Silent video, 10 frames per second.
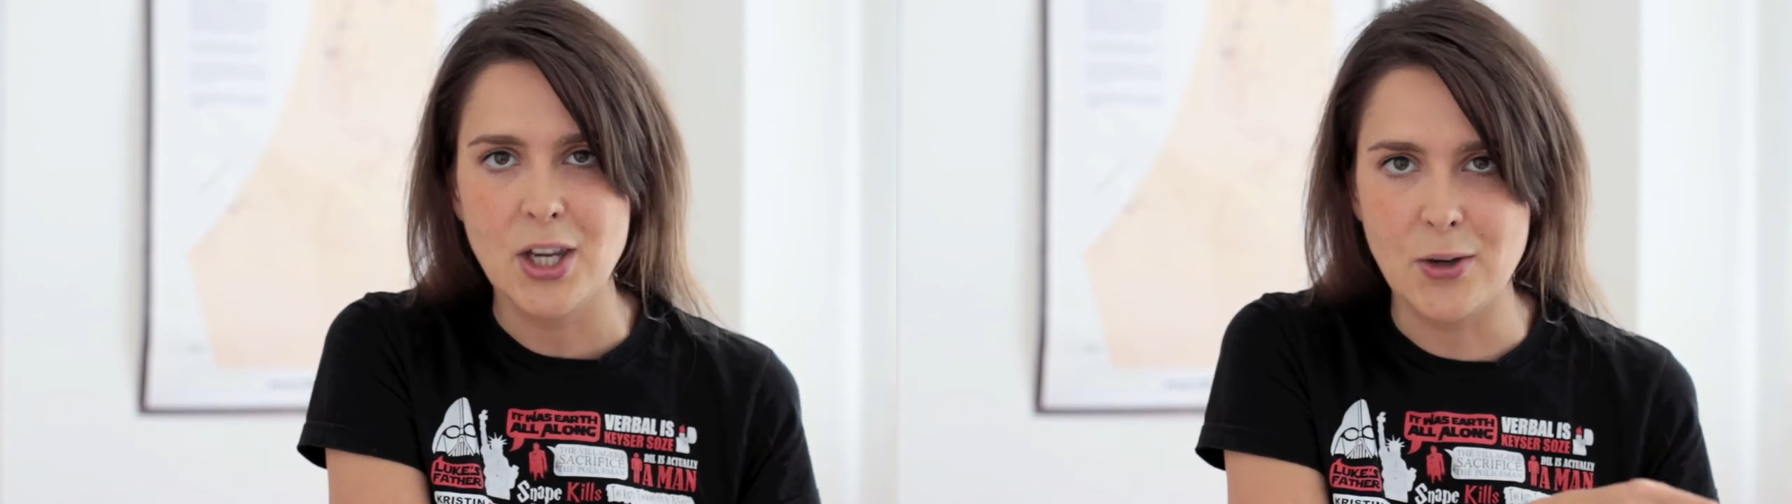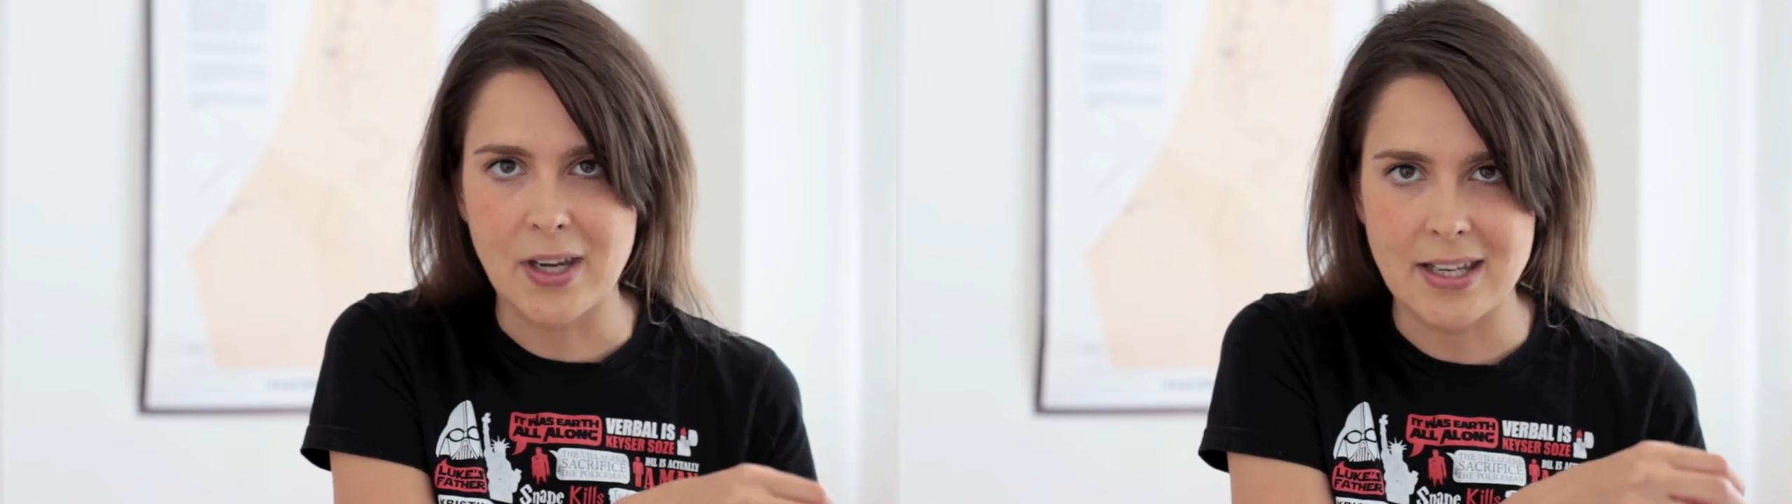
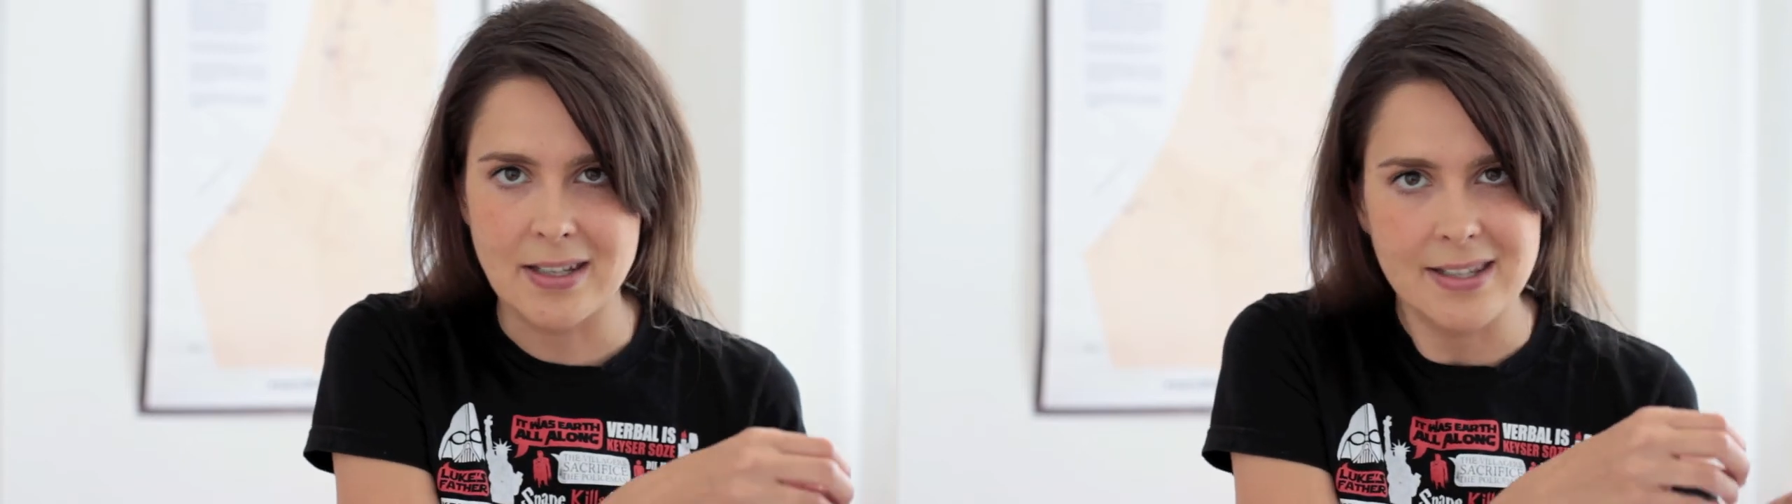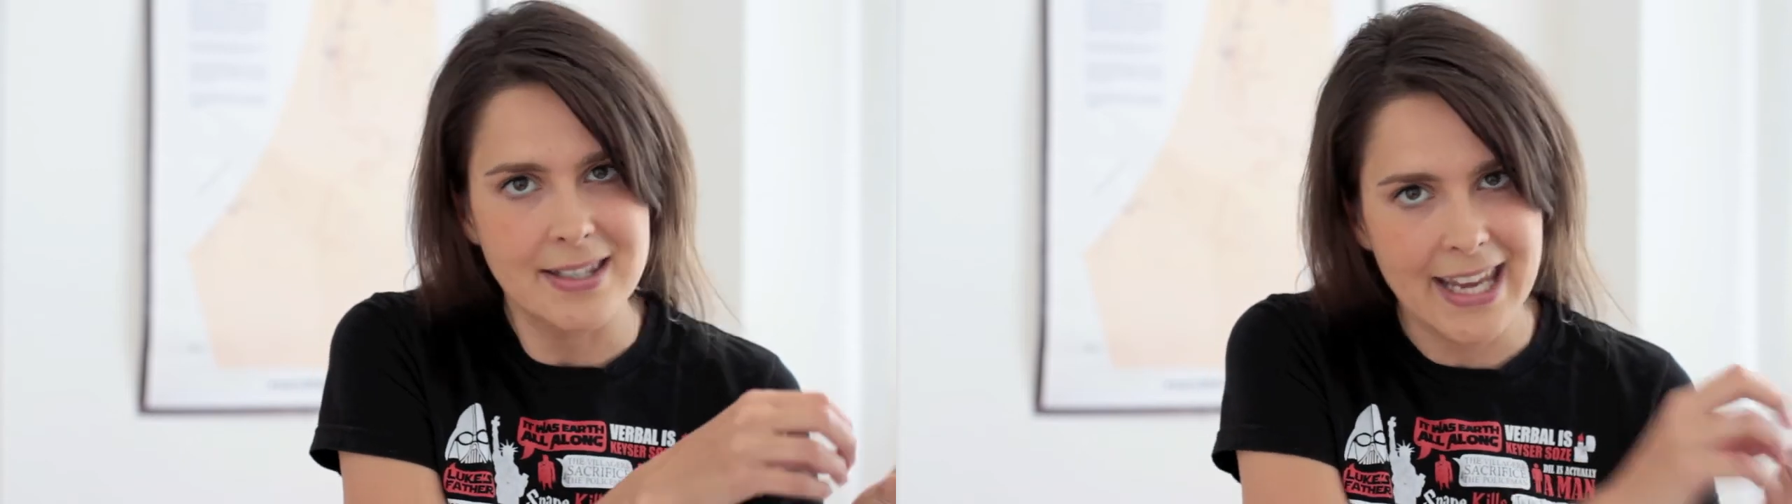you
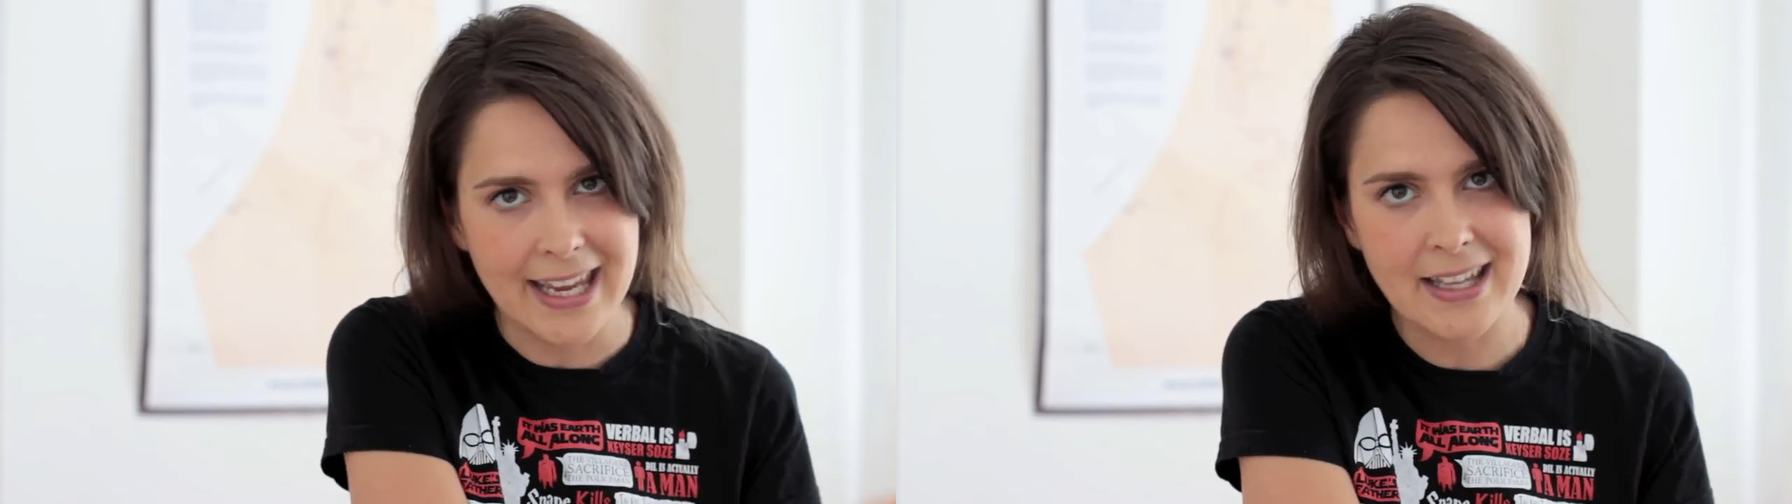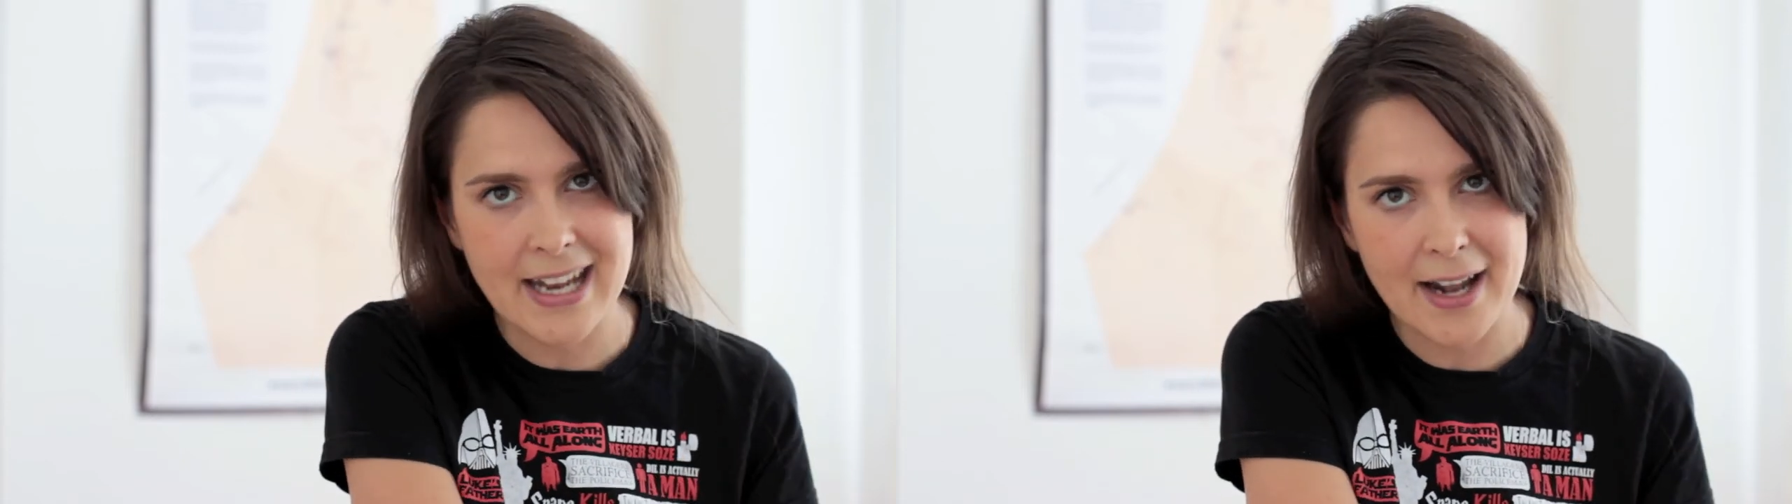can
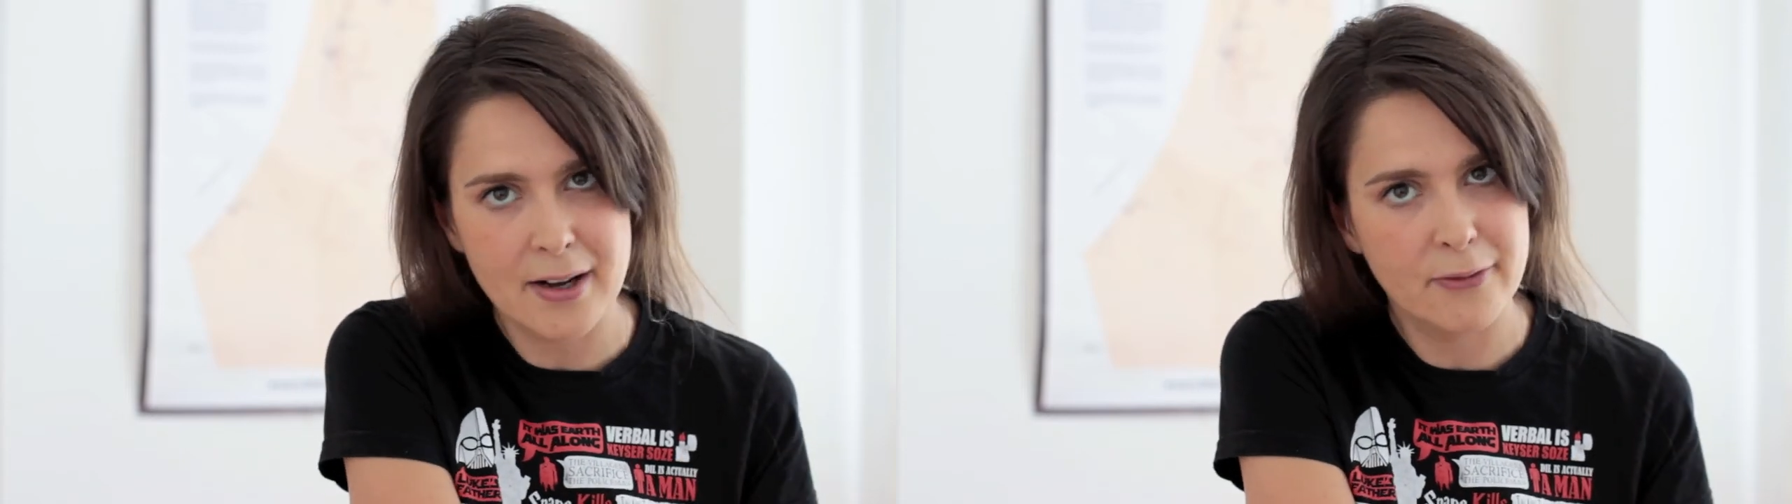take the data